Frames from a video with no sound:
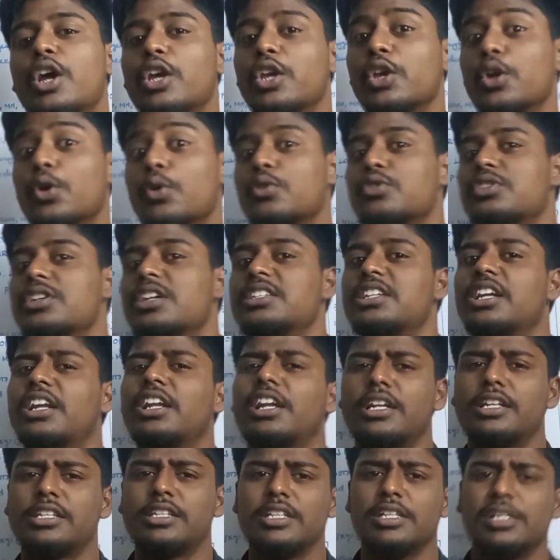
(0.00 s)
neurosurgical
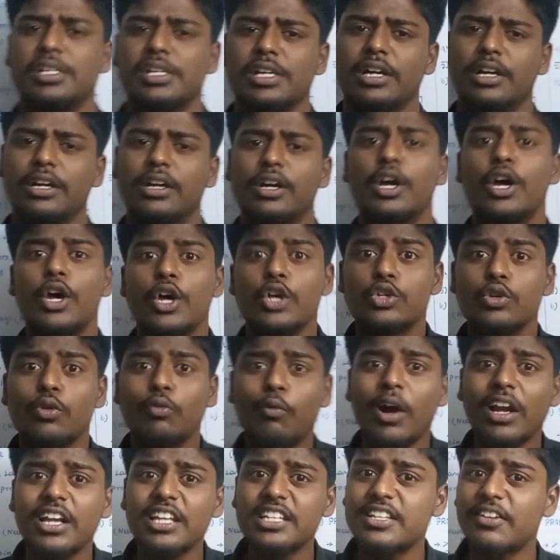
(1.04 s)
anesthesia. So
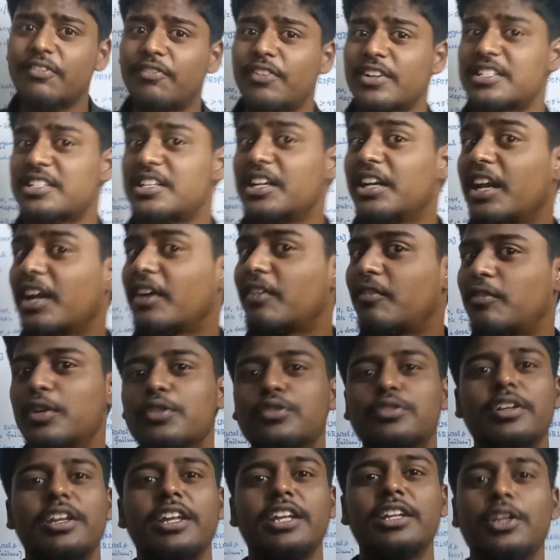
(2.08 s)
what is the first drug
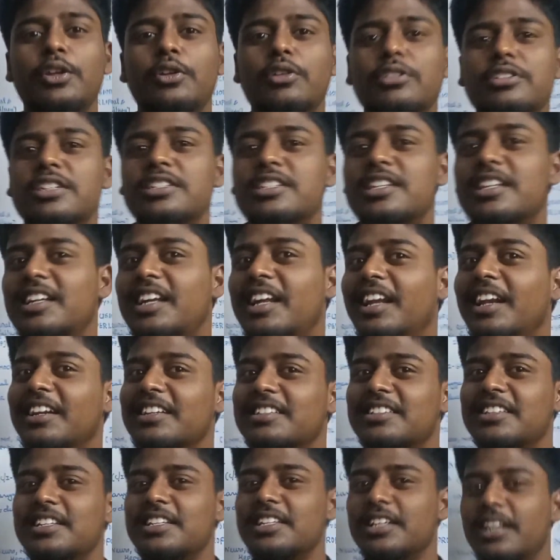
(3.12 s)
used in neurosurgical
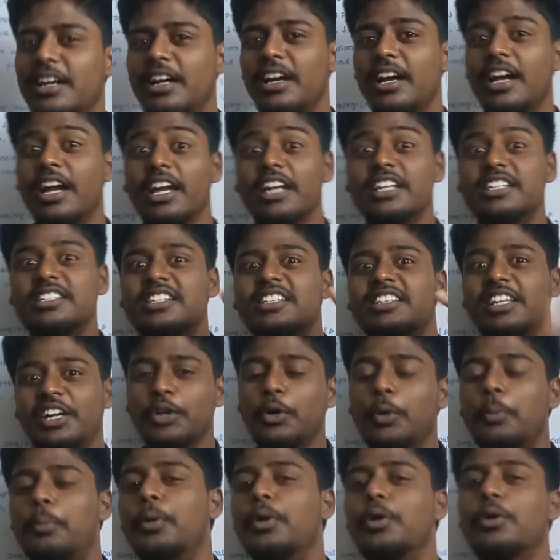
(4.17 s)
anesthesia? It's a
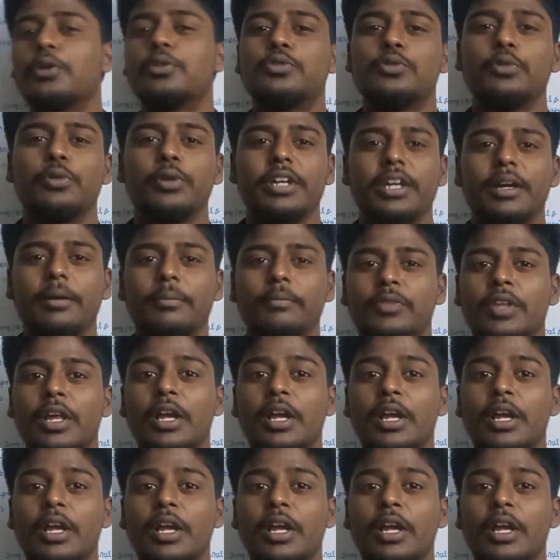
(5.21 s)
thiopentone sodium,